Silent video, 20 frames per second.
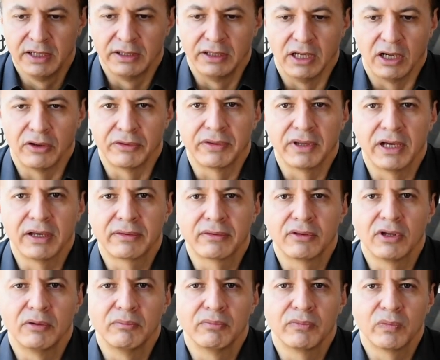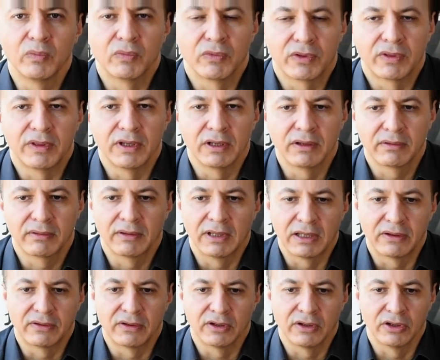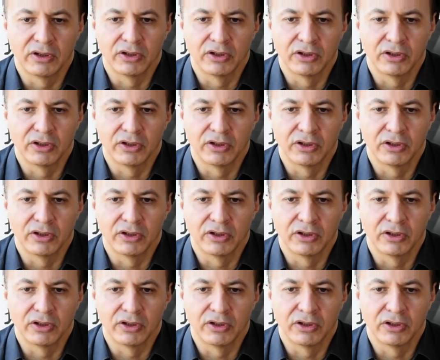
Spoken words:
Now there are some things that